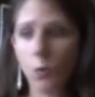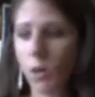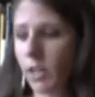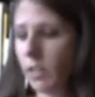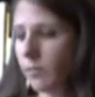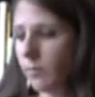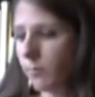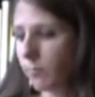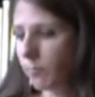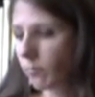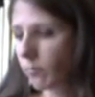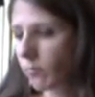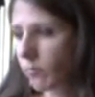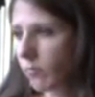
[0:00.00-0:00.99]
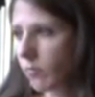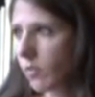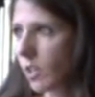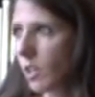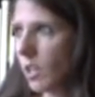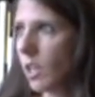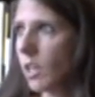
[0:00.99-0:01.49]
wine.
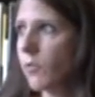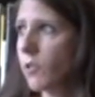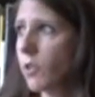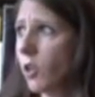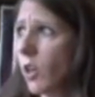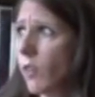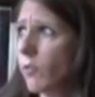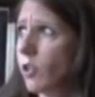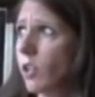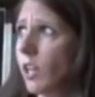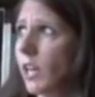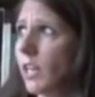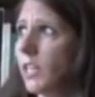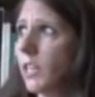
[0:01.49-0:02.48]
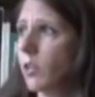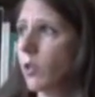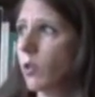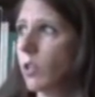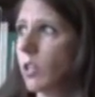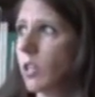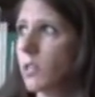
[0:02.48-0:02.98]
And if you don't have good lighting or a